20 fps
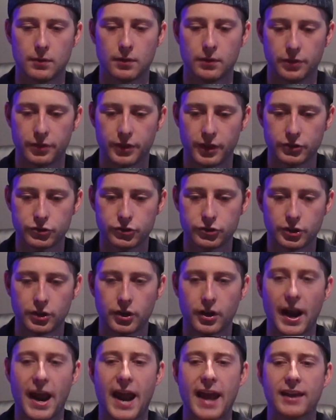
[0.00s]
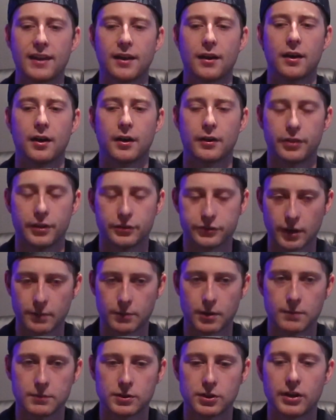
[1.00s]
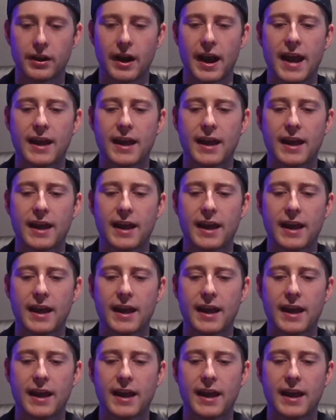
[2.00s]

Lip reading: this upcoming year